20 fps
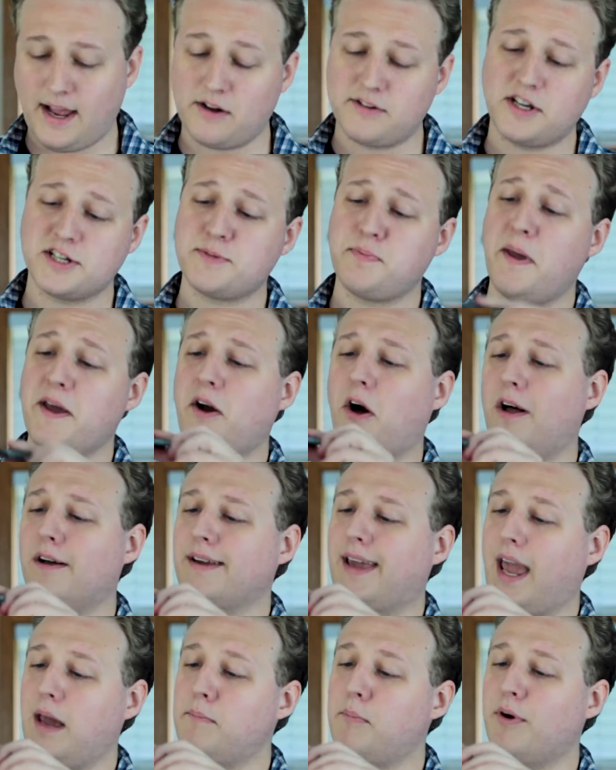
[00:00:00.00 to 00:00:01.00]
Now, it does play all
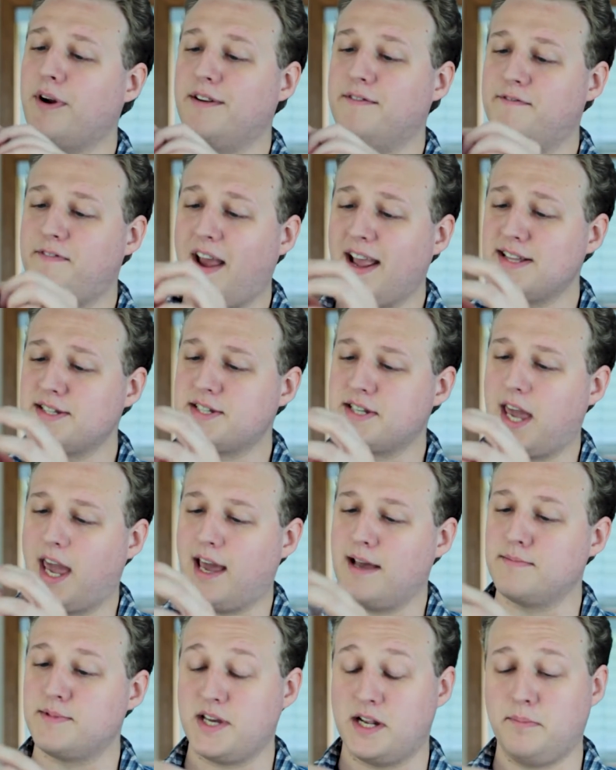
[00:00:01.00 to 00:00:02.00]
Game Boy Advance
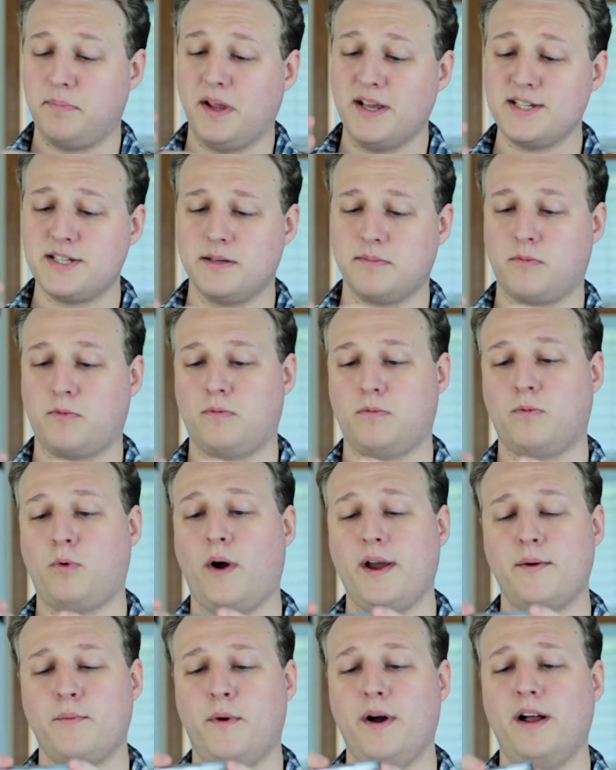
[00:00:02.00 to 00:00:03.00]
games, and it plays them
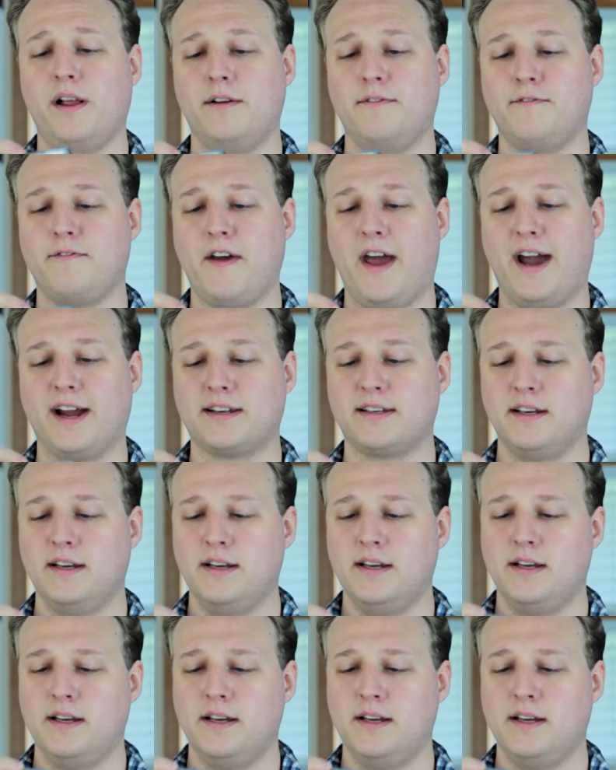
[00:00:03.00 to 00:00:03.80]
quite well, in fact.